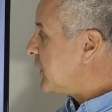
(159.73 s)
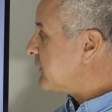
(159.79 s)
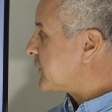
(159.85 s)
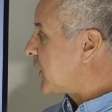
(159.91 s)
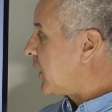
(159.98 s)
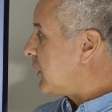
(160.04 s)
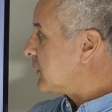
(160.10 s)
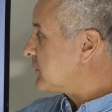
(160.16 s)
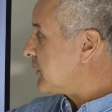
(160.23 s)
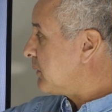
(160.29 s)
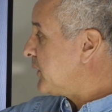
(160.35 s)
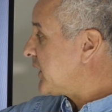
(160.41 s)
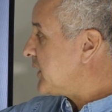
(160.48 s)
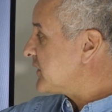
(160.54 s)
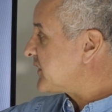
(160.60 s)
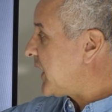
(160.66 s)
we
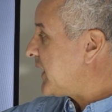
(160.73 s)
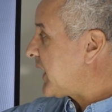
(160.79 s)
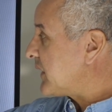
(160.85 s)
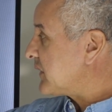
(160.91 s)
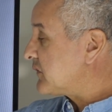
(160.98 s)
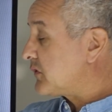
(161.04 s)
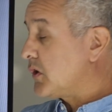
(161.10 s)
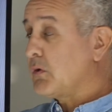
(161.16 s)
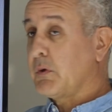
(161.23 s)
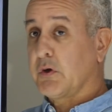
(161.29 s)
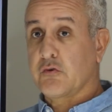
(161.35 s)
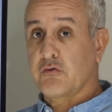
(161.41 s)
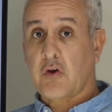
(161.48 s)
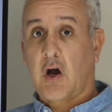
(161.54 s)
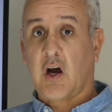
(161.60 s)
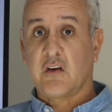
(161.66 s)
can say that's two-wheel
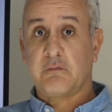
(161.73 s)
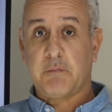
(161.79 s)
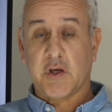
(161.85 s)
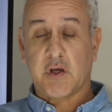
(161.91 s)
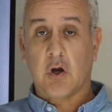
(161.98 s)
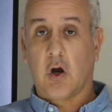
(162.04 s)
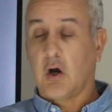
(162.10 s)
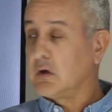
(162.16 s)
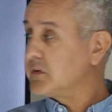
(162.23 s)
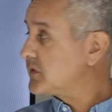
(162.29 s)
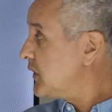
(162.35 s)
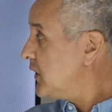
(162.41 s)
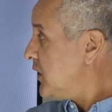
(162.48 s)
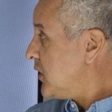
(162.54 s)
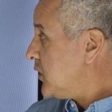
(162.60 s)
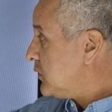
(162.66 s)
drive
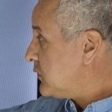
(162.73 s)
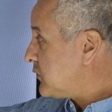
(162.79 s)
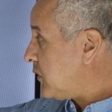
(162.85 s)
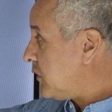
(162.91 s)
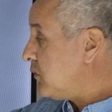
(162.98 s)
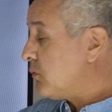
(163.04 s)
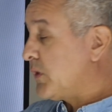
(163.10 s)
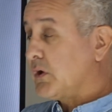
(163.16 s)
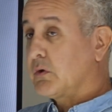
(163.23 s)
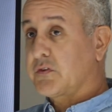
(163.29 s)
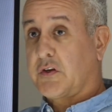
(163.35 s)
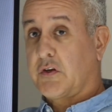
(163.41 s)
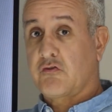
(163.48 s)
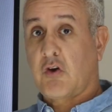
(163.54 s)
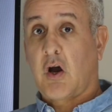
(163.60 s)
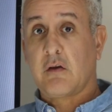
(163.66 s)
because two
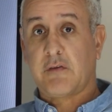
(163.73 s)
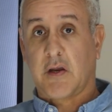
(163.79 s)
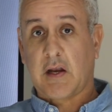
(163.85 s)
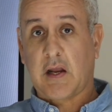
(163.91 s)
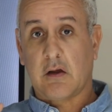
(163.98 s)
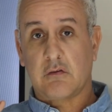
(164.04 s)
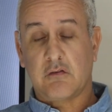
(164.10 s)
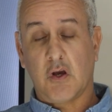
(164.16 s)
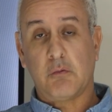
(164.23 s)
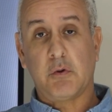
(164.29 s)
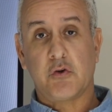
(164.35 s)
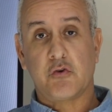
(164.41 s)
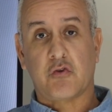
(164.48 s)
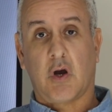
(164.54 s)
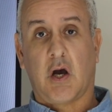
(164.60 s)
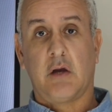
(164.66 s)
wheels are driving. Now,
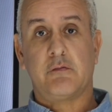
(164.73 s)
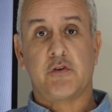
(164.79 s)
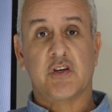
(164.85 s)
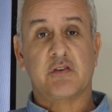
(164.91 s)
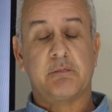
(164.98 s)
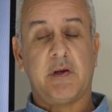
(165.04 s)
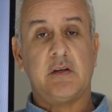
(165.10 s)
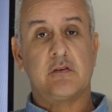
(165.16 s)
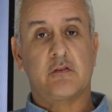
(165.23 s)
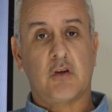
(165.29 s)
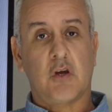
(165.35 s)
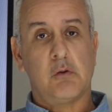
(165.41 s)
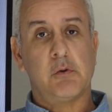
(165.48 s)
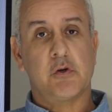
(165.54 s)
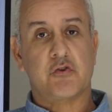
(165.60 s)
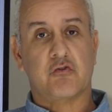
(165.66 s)
two-wheel drive just means
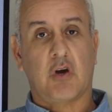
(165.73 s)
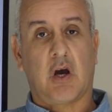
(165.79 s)
two wheels